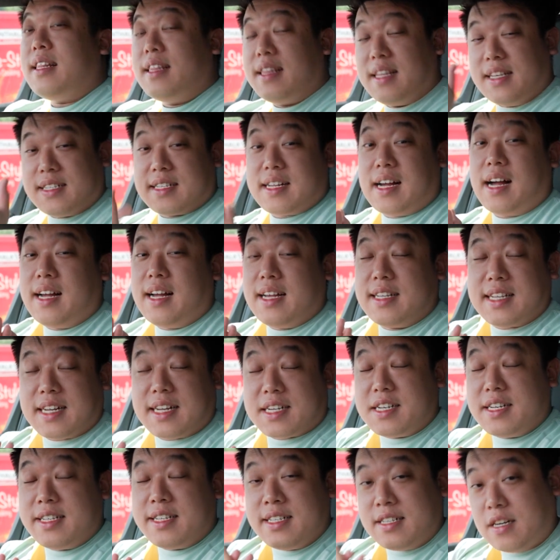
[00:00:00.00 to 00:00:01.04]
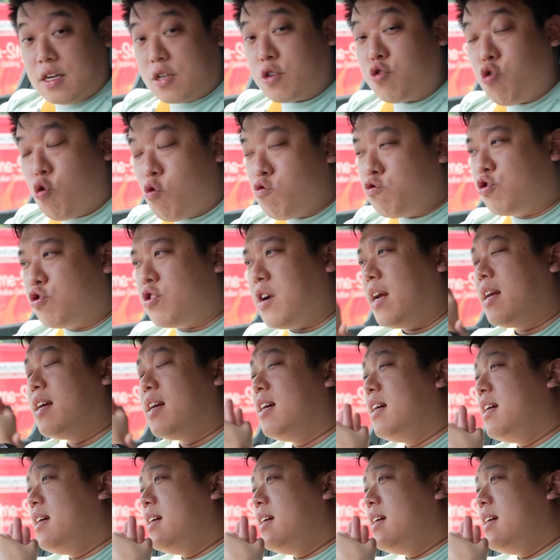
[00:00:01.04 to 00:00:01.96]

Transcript: This car is actually a go try